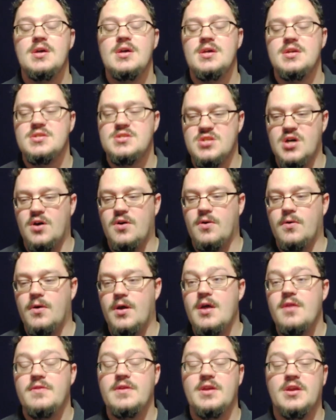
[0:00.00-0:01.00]
So
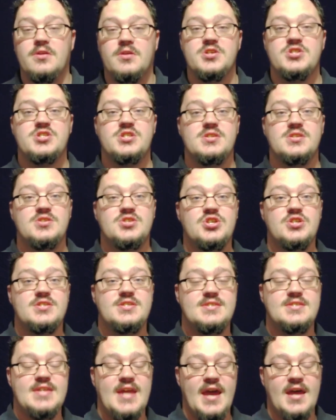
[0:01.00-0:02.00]
the Christian should
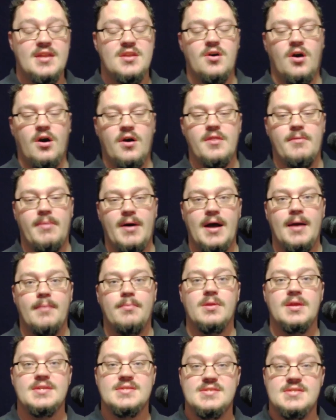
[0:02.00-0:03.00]
stand on the
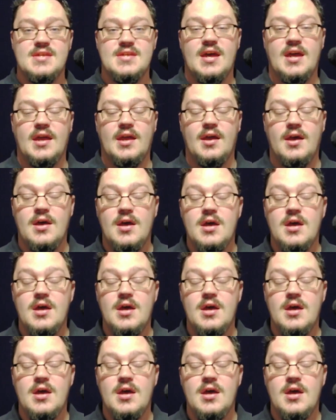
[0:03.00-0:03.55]
Bible and say,